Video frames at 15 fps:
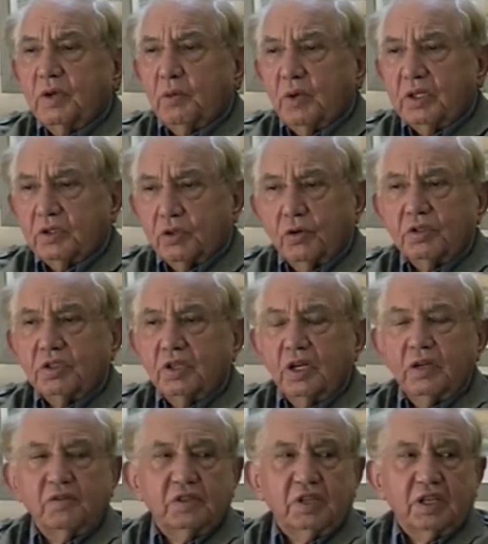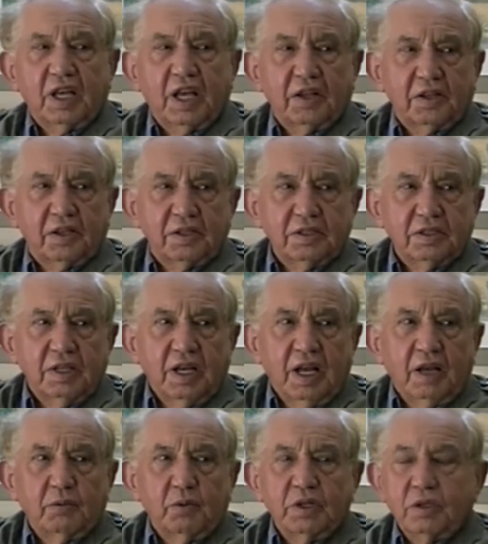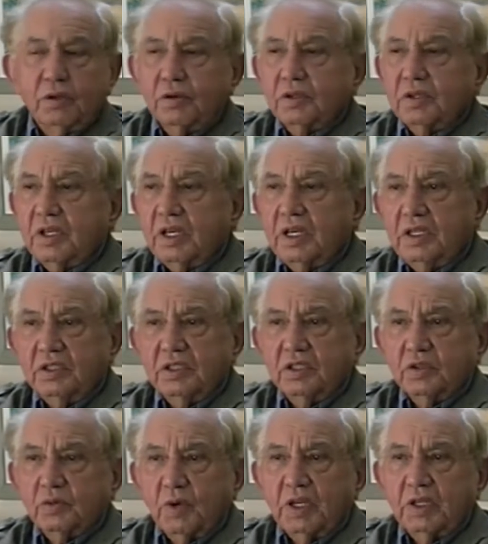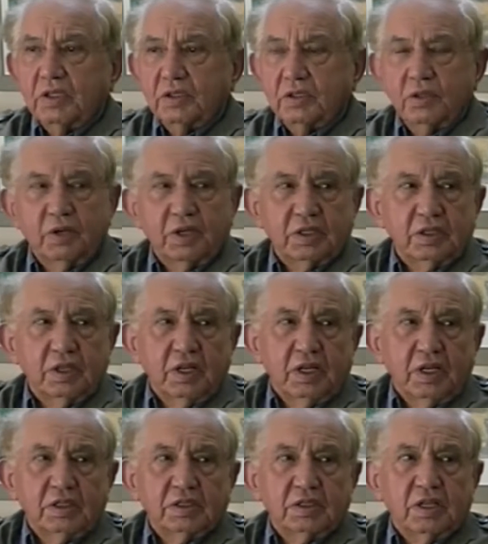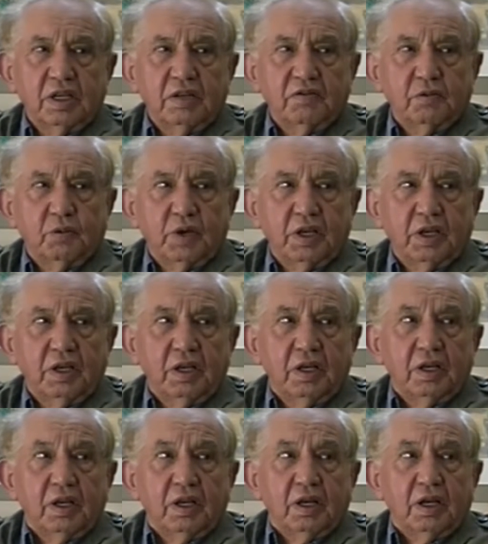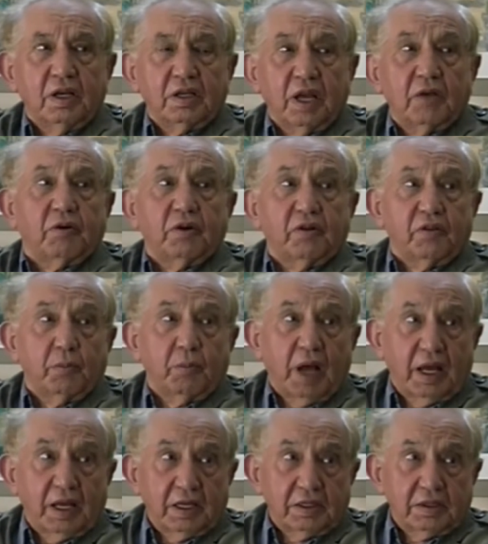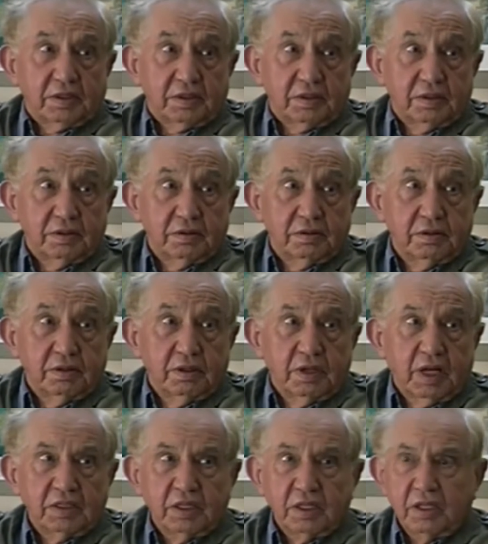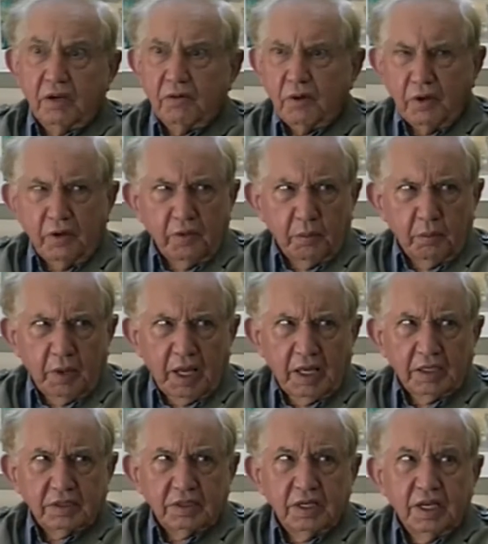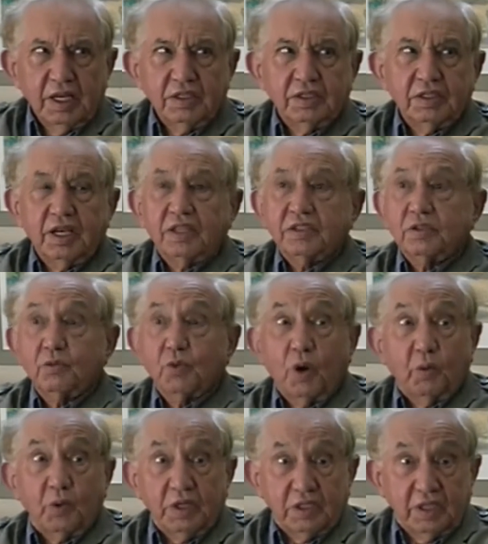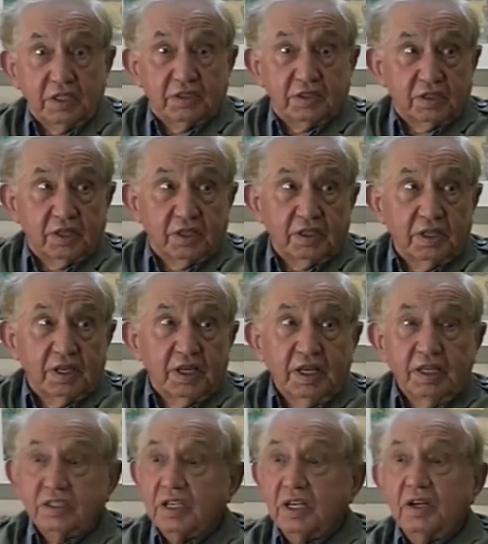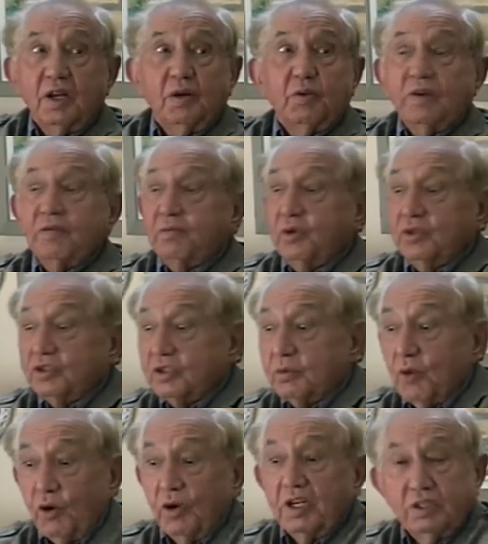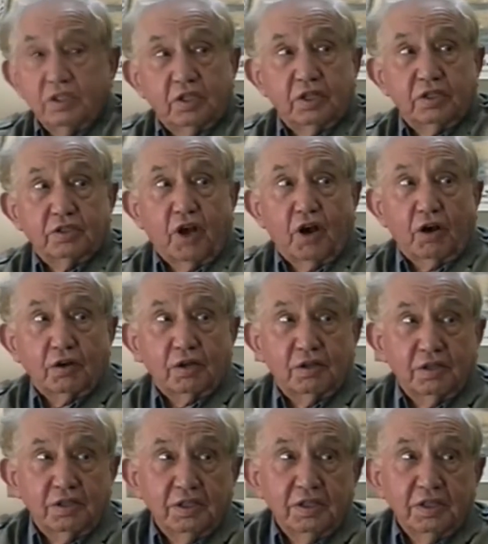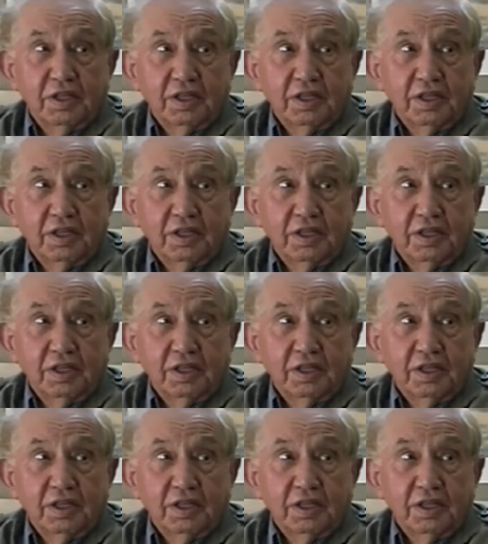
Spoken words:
we talked it over together, and we thought the easiest way to do it is if we get rid of the bikes." And I said, "Get rid of the bikes?" He said, "Yes." So what we did, sir, he said, "We've pushed them all into the dock.